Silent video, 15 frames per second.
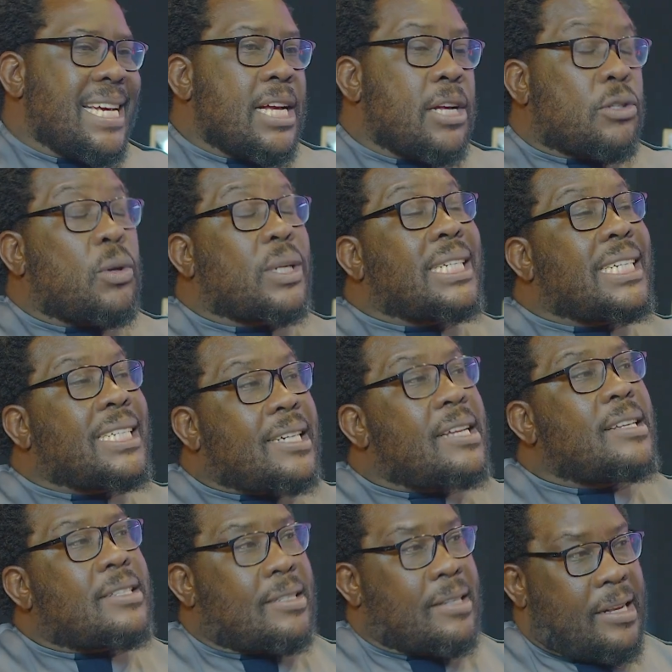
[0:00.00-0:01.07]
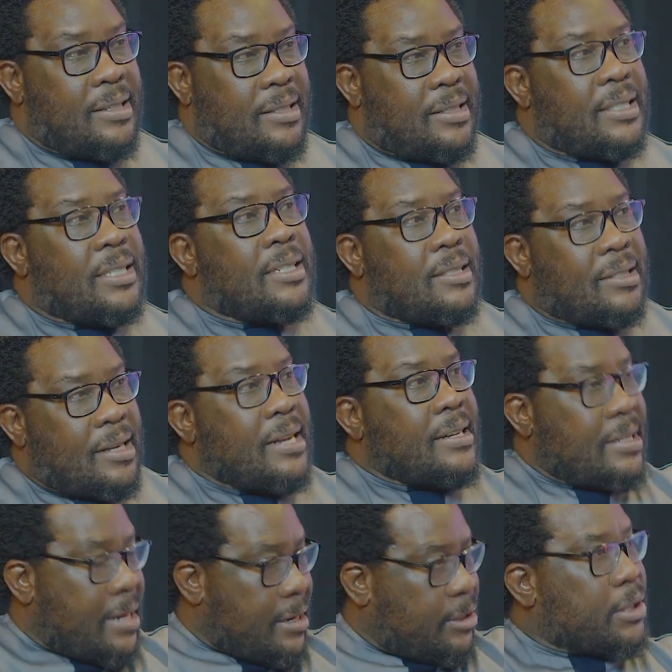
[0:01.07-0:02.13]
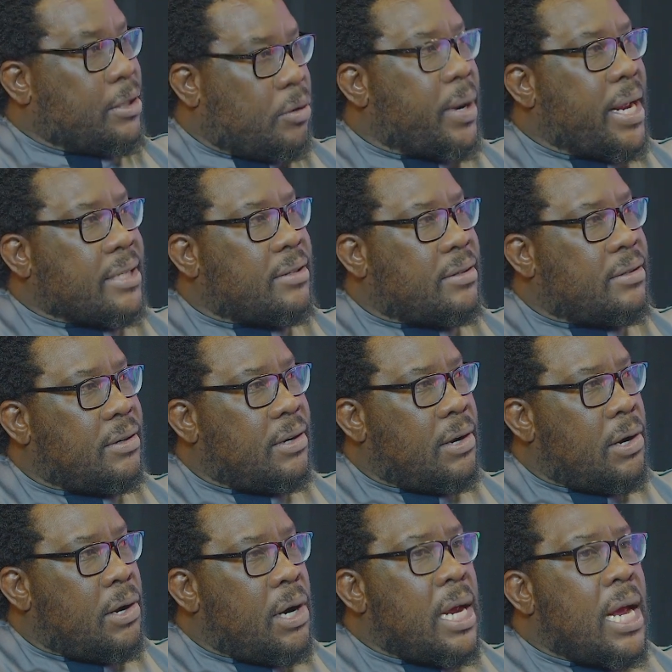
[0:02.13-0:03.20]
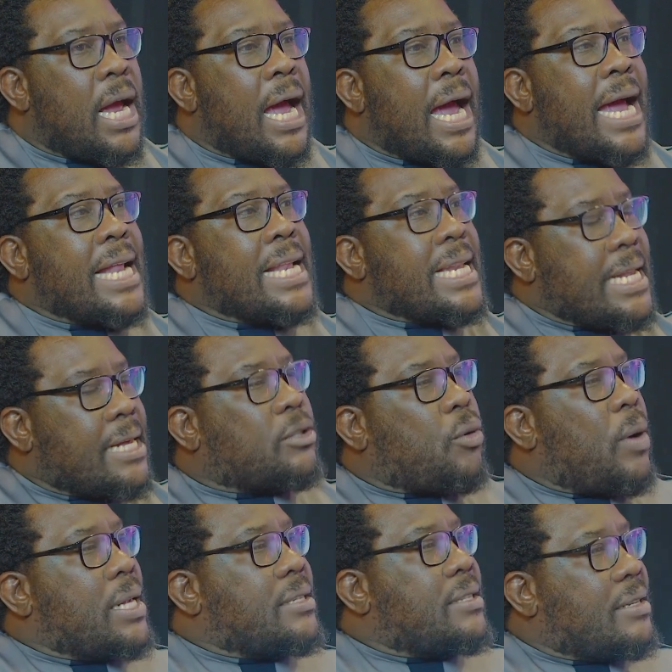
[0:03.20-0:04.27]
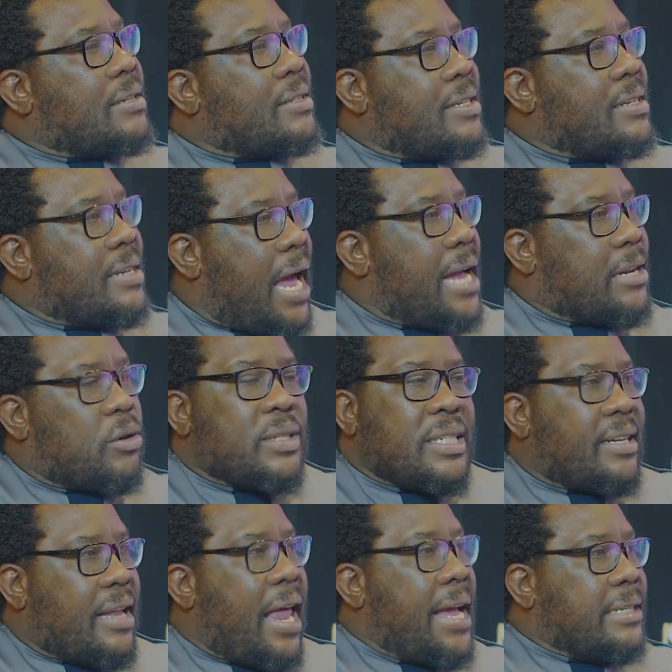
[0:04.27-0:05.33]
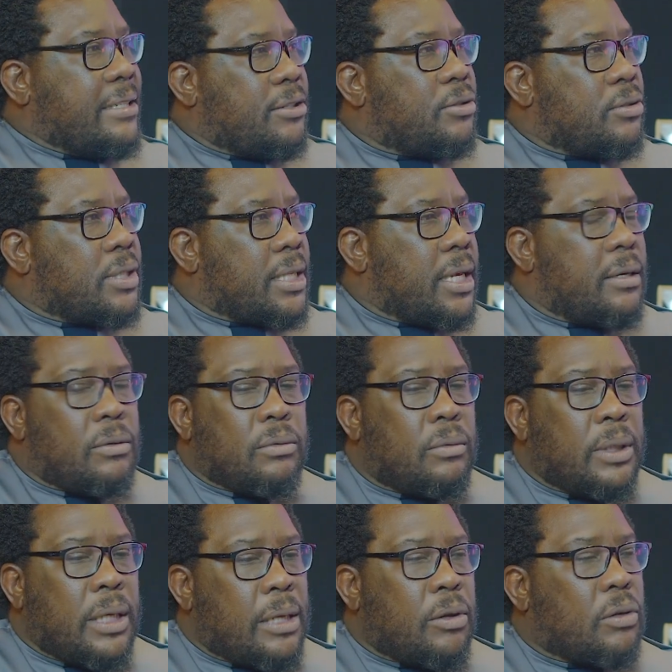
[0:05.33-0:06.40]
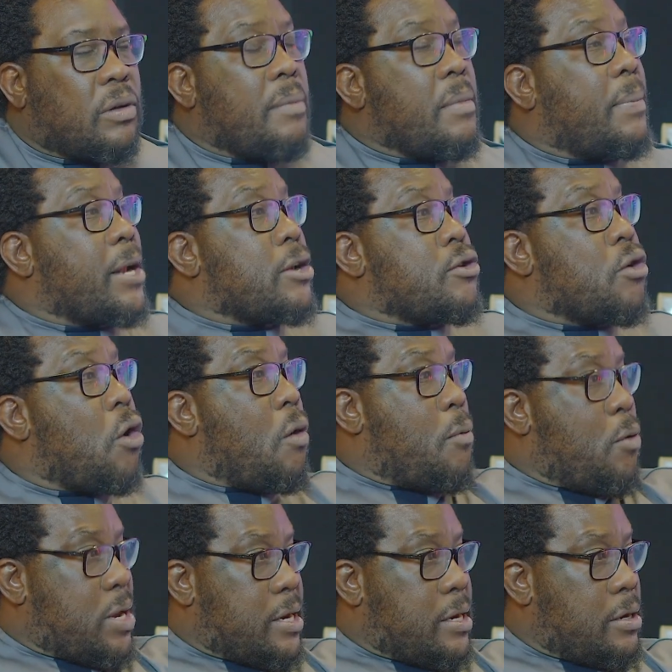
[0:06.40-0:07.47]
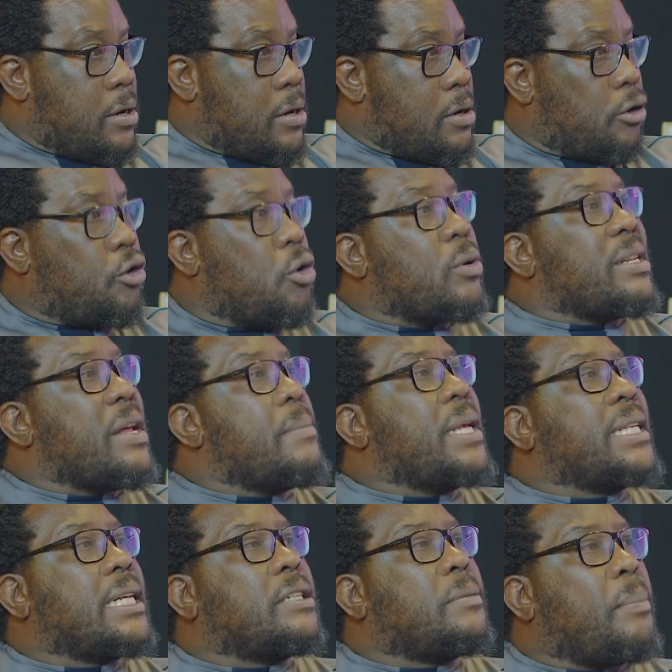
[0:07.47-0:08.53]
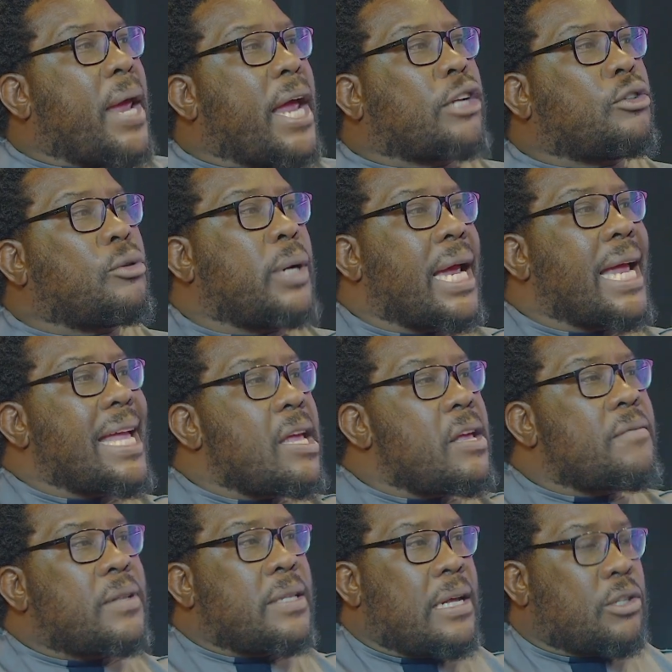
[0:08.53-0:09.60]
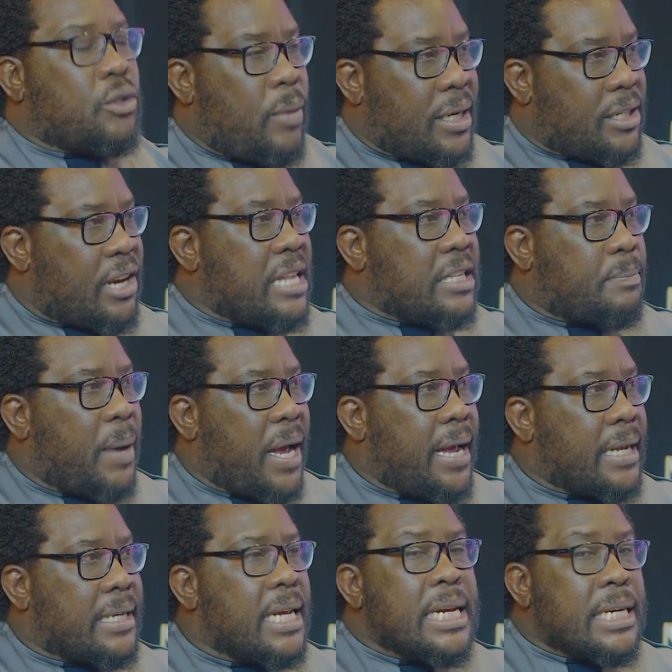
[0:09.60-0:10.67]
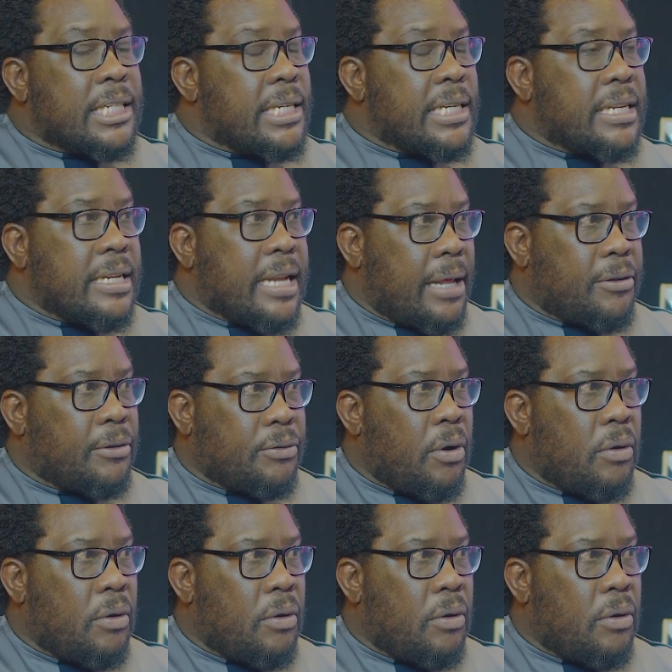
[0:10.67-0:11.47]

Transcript: So she says she sent that request. And this was denied or declined to say, we are not coming. But nobody took the message back to her. If that's what transpired, she did nothing wrong.